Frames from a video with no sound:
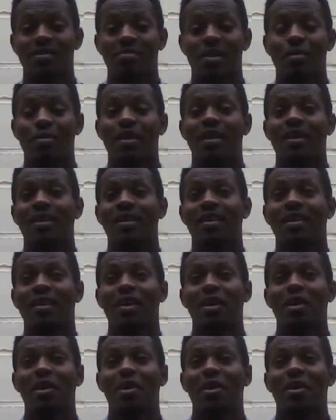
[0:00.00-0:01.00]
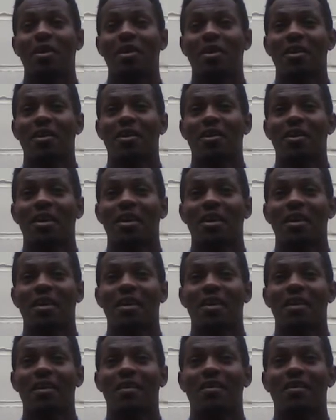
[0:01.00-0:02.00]
maybe
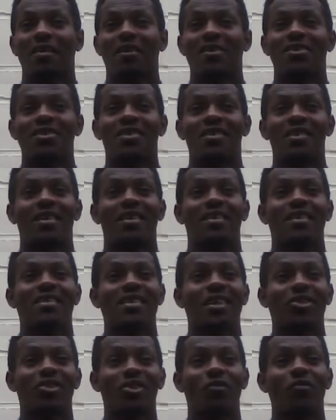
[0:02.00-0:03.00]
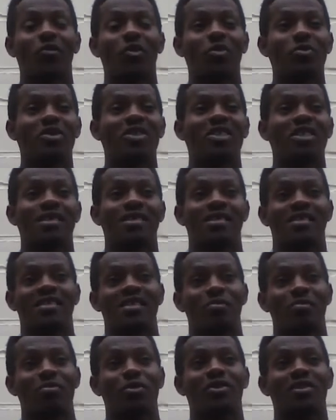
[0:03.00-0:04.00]
there's this section of work which needs
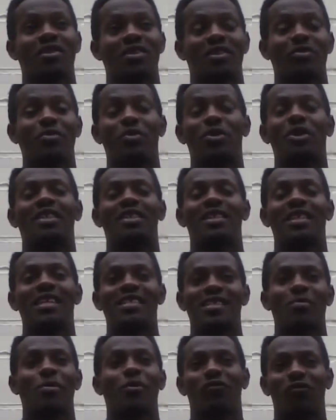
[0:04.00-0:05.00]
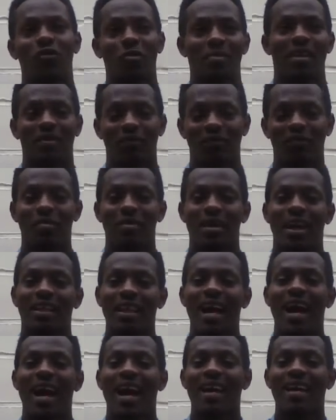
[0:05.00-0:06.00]
support from that
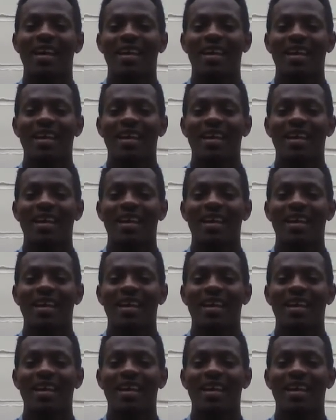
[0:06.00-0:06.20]
guy.